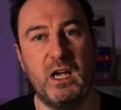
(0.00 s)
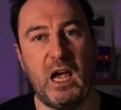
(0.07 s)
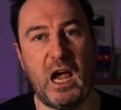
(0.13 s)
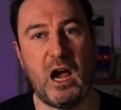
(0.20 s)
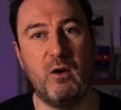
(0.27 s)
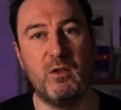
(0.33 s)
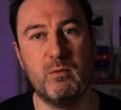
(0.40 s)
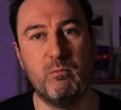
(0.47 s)

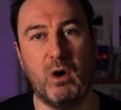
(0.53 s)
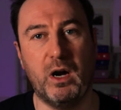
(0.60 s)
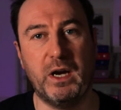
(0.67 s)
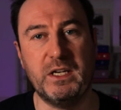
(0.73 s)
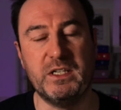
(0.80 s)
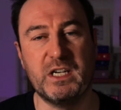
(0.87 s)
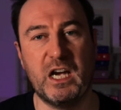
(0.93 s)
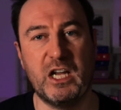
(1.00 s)
how the
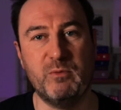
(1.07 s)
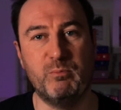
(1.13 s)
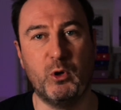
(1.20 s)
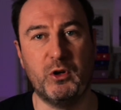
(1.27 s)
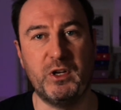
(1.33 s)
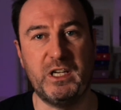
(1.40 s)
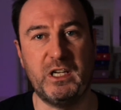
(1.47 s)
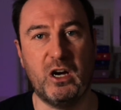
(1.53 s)
mind and
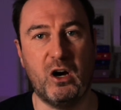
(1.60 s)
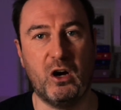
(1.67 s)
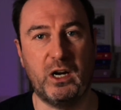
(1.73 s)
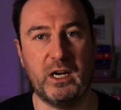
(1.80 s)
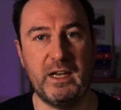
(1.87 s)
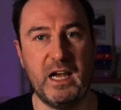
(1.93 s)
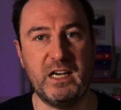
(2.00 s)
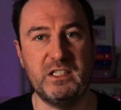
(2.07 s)
body are
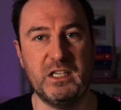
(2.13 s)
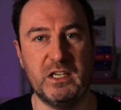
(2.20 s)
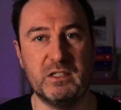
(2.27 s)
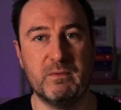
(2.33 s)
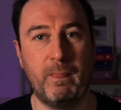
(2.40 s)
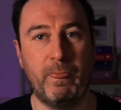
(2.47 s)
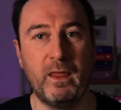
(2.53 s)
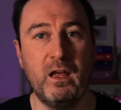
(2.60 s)
connected.
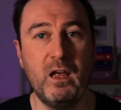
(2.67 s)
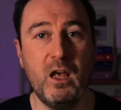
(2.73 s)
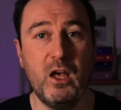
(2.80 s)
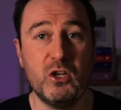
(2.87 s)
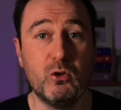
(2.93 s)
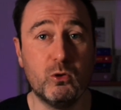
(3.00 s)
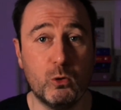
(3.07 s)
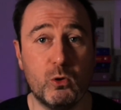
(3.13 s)

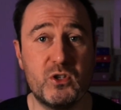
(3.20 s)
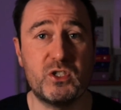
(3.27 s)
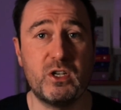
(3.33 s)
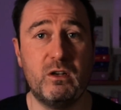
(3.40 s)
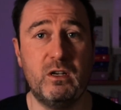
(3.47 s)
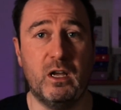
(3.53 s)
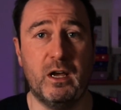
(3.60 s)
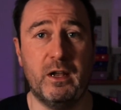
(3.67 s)
You'll
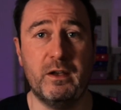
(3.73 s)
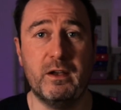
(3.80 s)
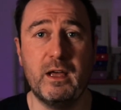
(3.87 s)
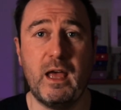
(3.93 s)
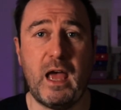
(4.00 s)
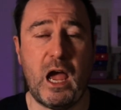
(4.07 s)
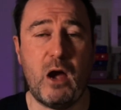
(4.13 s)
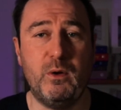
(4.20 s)
also learn
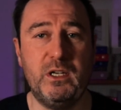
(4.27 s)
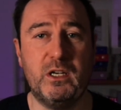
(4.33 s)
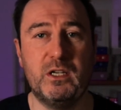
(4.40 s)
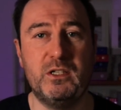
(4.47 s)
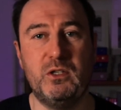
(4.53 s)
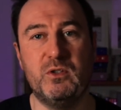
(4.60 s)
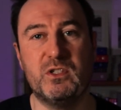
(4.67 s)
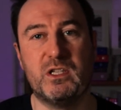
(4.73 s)
how you
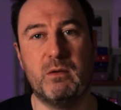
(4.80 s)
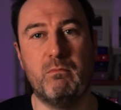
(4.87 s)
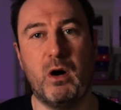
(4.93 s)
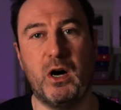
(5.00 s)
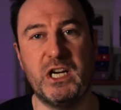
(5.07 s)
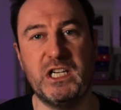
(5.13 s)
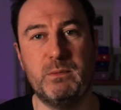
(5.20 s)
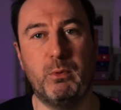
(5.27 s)
can use the
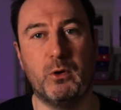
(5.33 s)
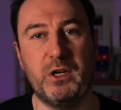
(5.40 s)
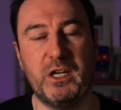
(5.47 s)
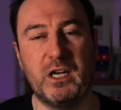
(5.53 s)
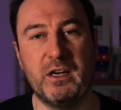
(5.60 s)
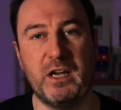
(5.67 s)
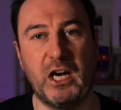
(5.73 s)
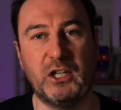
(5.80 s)
mind-body
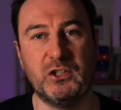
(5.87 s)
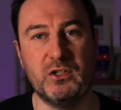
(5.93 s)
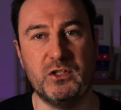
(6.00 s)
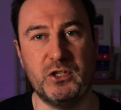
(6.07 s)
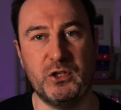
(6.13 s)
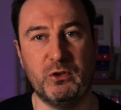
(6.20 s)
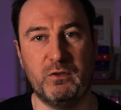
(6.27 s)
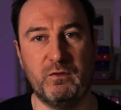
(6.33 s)
connection
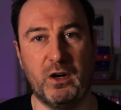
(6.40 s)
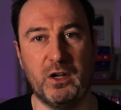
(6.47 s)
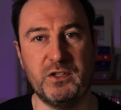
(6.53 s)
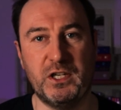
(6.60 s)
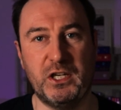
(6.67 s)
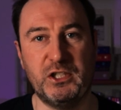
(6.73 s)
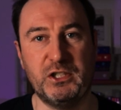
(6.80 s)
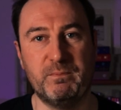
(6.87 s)
to your
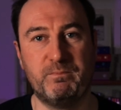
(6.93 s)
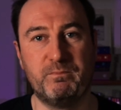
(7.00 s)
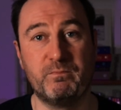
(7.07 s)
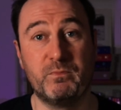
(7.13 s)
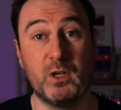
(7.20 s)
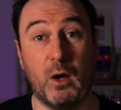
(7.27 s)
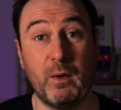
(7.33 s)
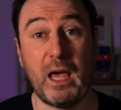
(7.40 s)
advantage.
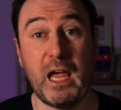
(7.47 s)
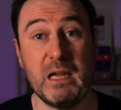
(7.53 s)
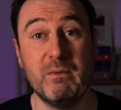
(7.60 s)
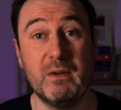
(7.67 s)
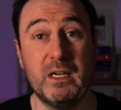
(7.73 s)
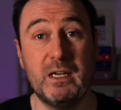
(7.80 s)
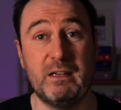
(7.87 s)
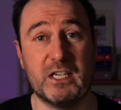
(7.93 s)
Okay,
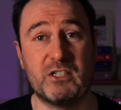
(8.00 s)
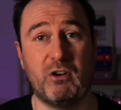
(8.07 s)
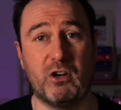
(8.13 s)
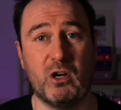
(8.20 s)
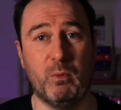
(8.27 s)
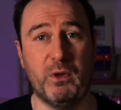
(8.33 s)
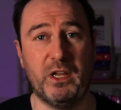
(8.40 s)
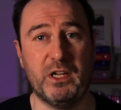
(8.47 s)
let's
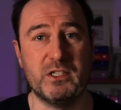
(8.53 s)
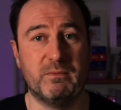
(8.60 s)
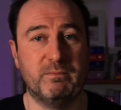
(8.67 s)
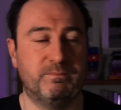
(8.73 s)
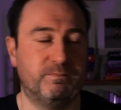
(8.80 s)
crack on with it.